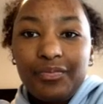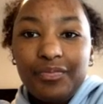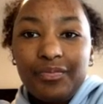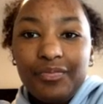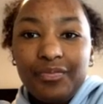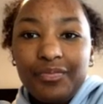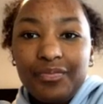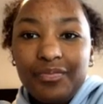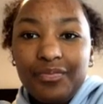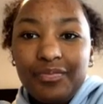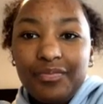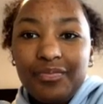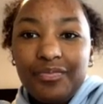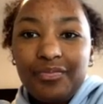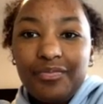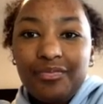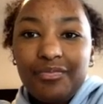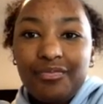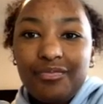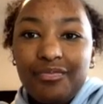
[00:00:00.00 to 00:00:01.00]

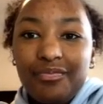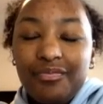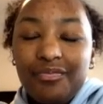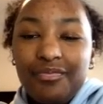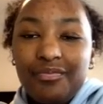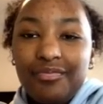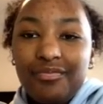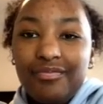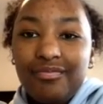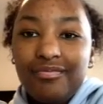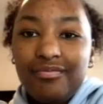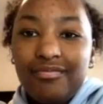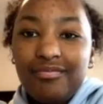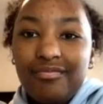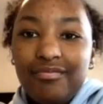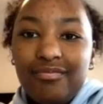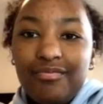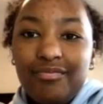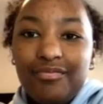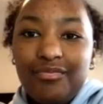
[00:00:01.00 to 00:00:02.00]

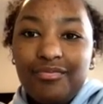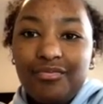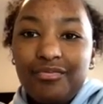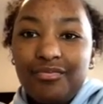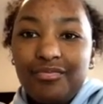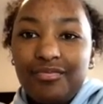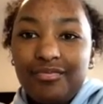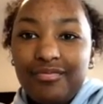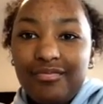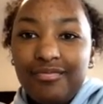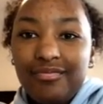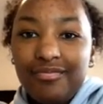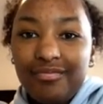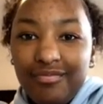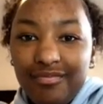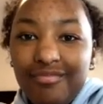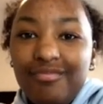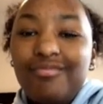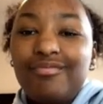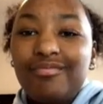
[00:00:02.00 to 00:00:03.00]

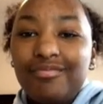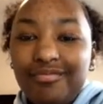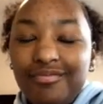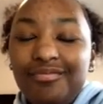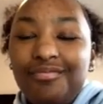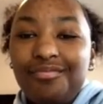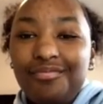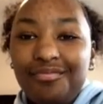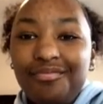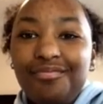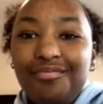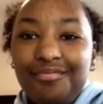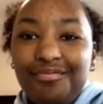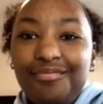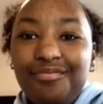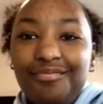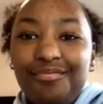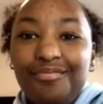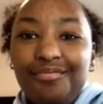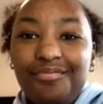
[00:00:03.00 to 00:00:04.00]

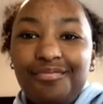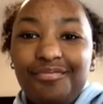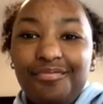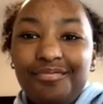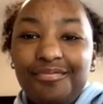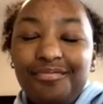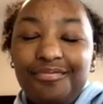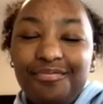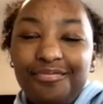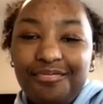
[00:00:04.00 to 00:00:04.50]
(not speaking)